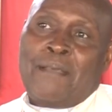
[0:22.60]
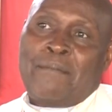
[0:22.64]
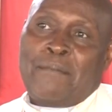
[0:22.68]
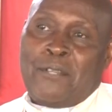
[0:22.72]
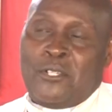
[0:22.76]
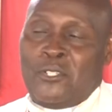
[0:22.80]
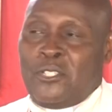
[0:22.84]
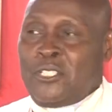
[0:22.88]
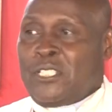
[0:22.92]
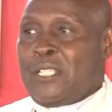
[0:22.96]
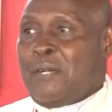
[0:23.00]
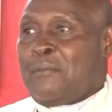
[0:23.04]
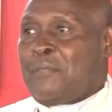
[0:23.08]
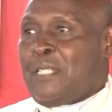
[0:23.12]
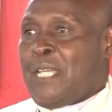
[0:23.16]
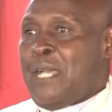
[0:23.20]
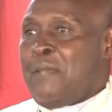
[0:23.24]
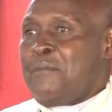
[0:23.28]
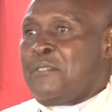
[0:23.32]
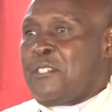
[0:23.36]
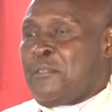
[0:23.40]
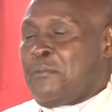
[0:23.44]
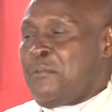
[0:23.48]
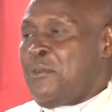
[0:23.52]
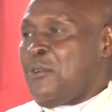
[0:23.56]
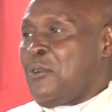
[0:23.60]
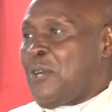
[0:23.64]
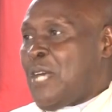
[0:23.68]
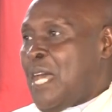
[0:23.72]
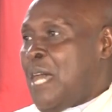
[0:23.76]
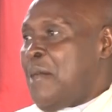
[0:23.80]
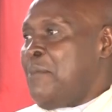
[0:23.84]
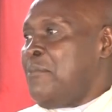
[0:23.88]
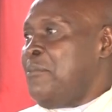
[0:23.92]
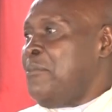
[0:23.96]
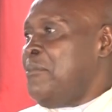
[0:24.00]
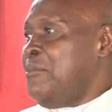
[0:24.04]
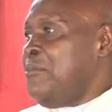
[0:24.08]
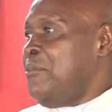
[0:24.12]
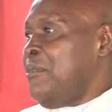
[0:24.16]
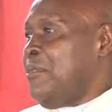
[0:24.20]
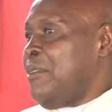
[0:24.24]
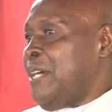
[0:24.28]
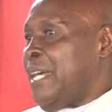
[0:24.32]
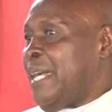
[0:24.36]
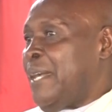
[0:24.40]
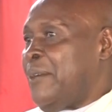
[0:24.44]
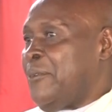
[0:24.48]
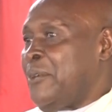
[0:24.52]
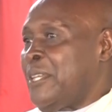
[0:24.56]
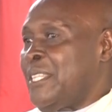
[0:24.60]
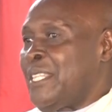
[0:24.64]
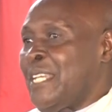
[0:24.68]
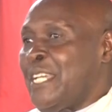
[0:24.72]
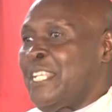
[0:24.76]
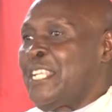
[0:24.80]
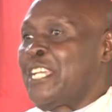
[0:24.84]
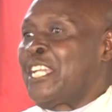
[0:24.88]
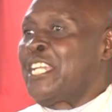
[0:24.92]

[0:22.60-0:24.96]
Because sometimes people come with an